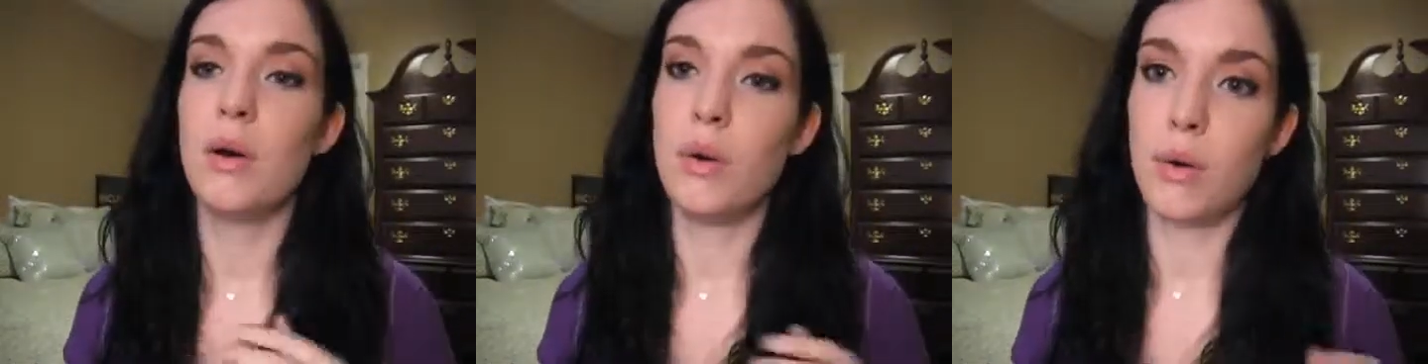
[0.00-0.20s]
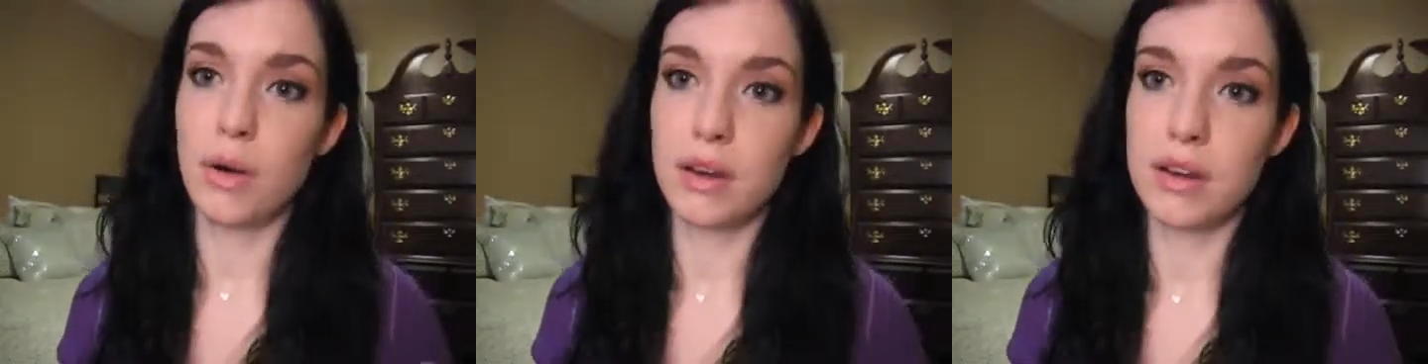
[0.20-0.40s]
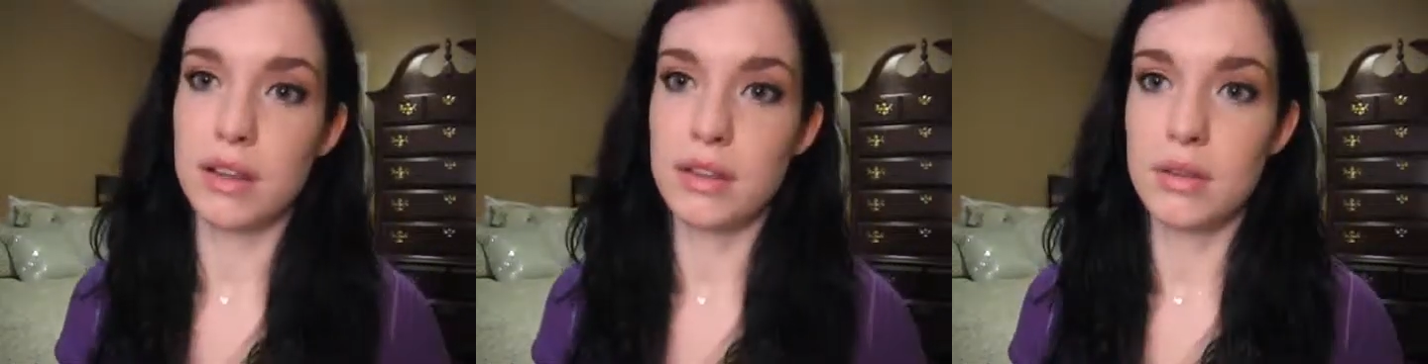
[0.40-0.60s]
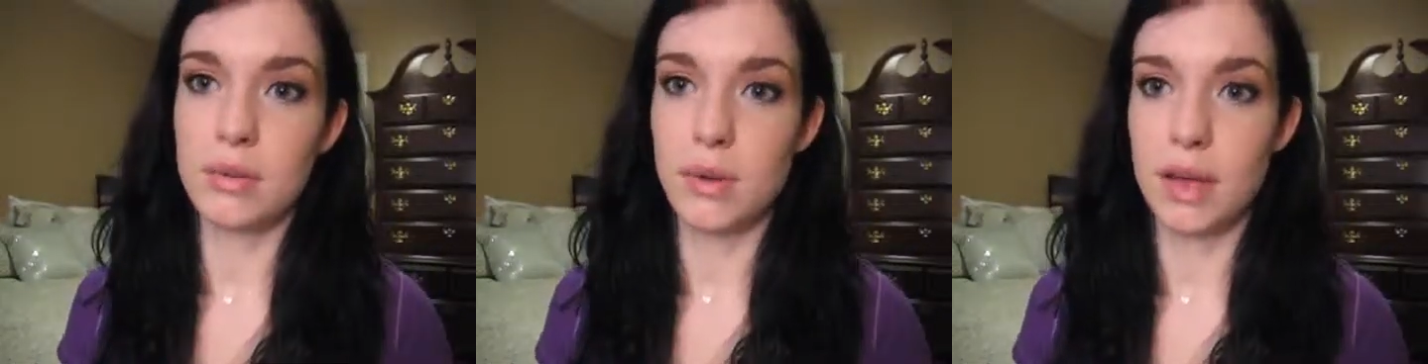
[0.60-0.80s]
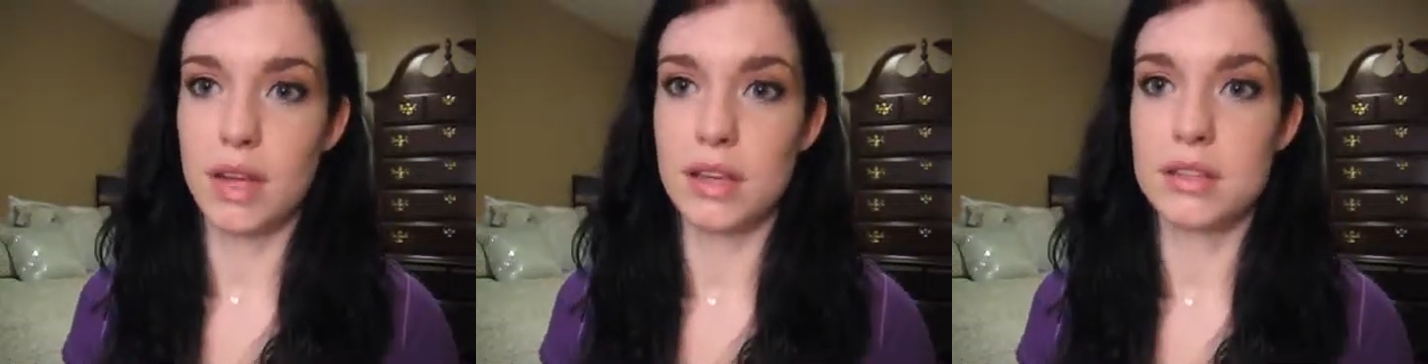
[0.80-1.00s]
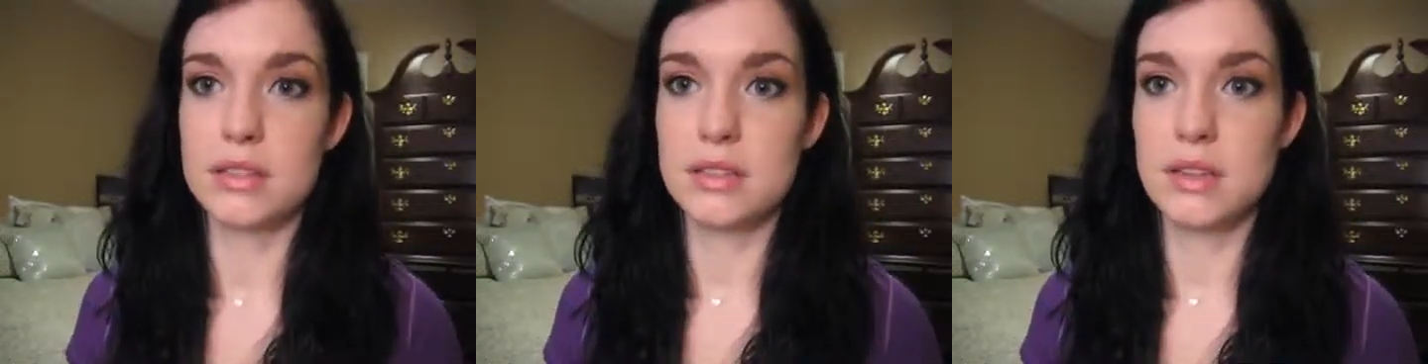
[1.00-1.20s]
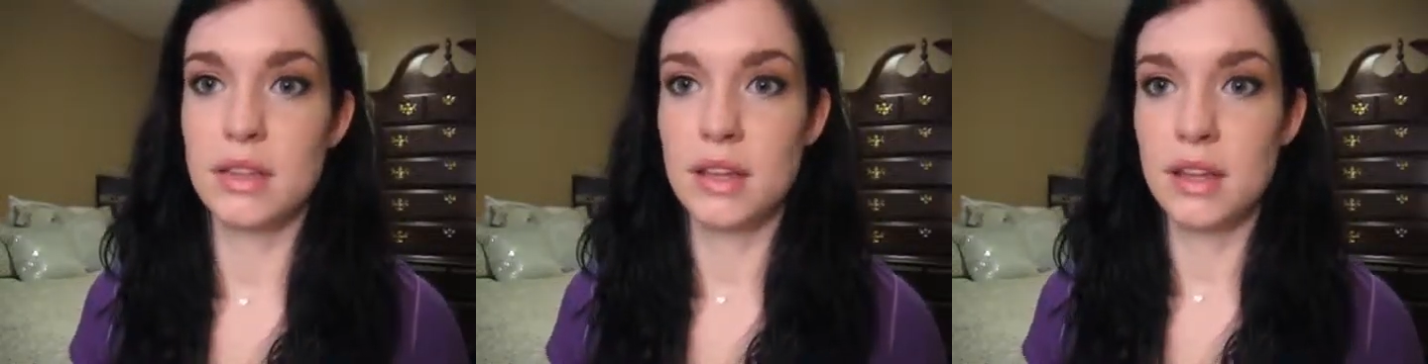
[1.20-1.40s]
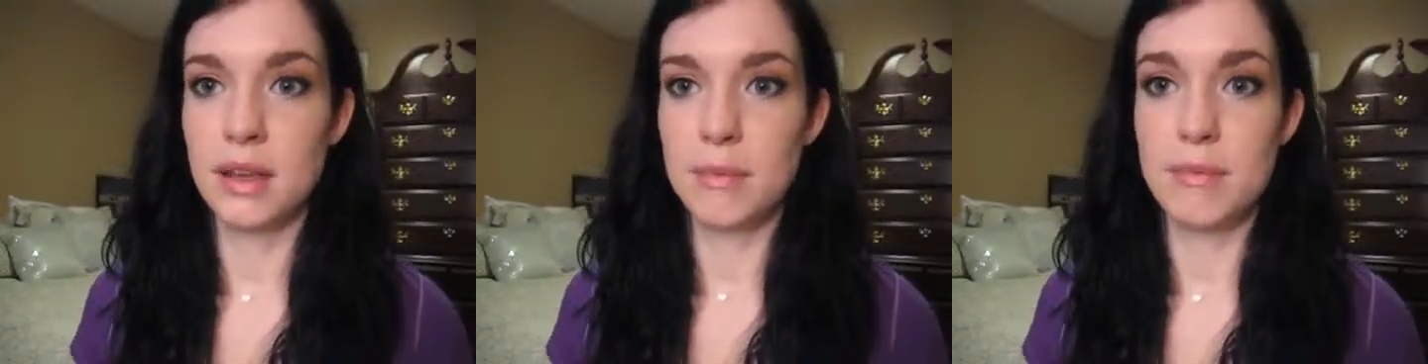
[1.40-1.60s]
Or another way is
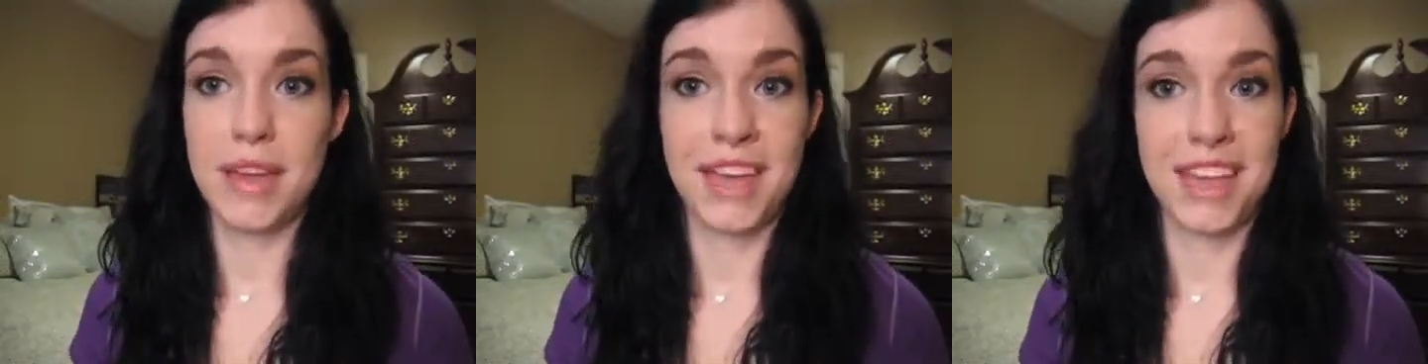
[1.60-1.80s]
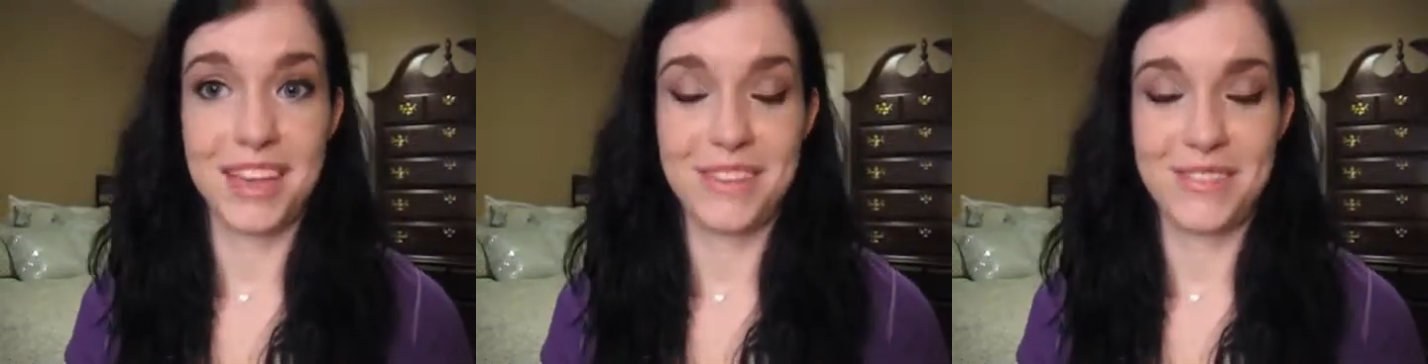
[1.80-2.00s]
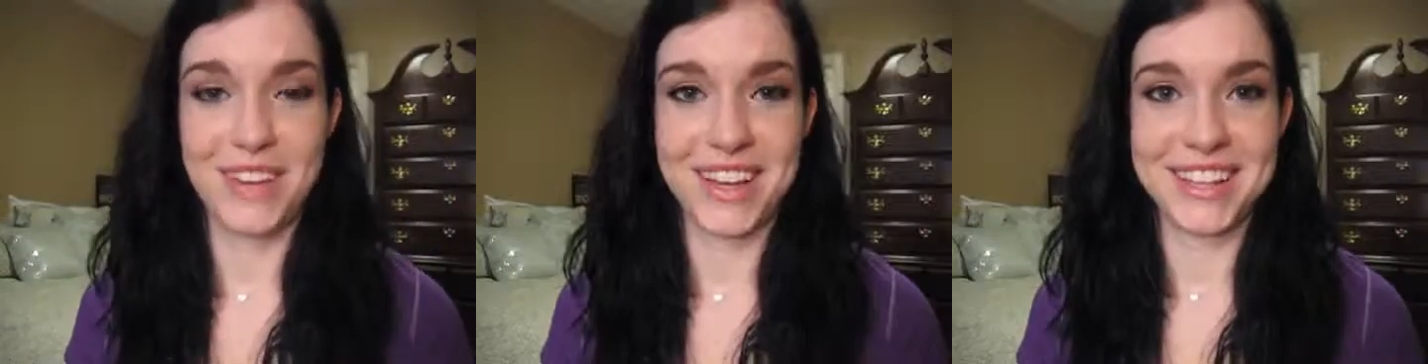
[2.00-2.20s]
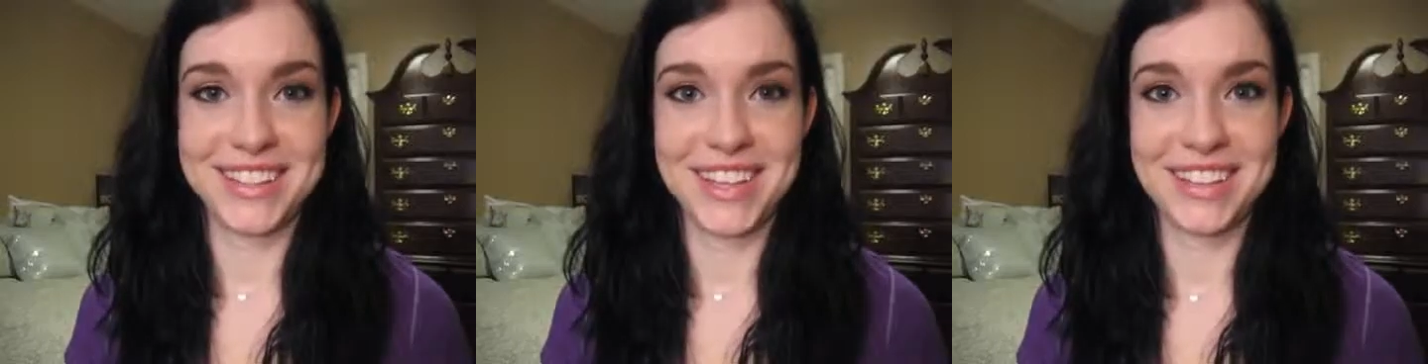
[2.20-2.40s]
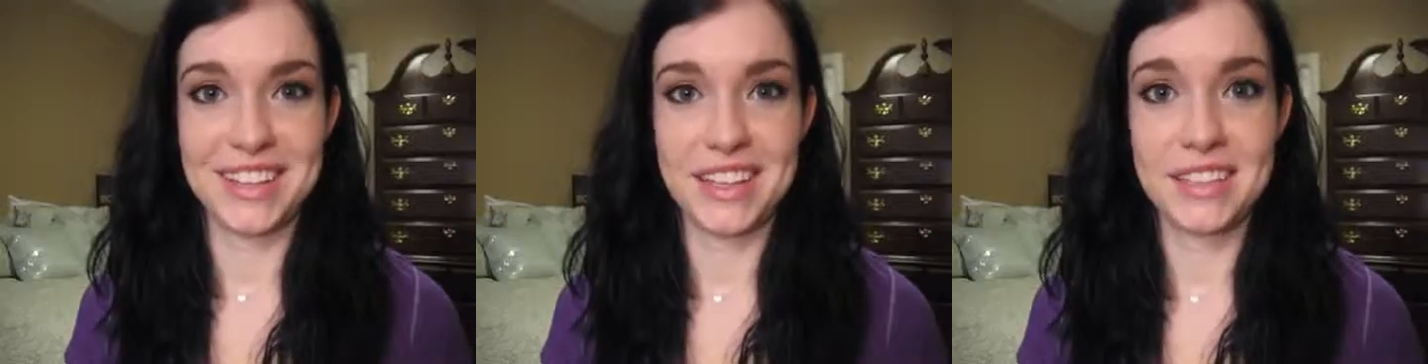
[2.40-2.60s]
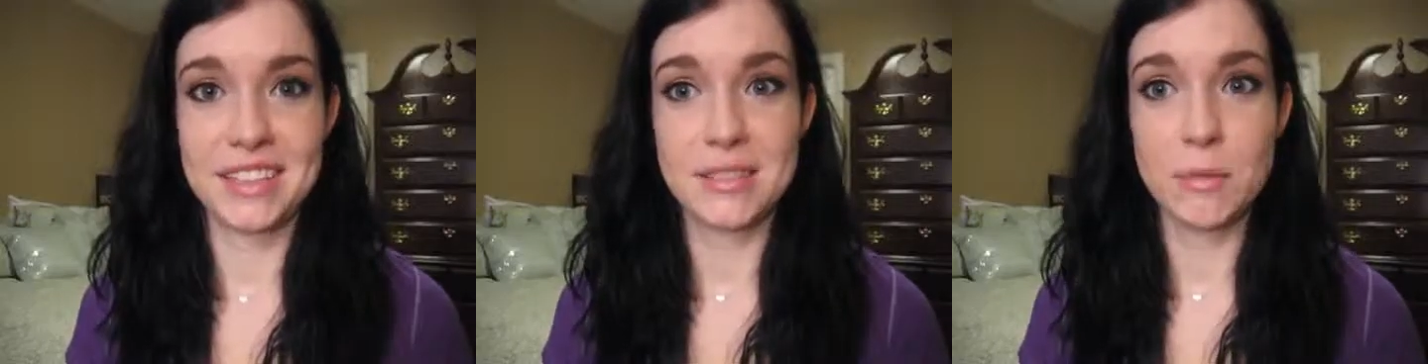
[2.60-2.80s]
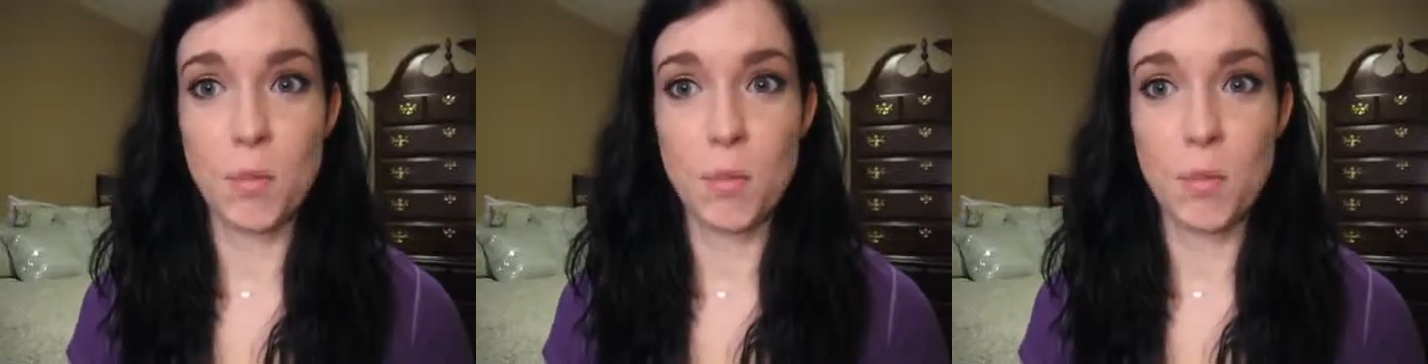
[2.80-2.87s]
making a face like this,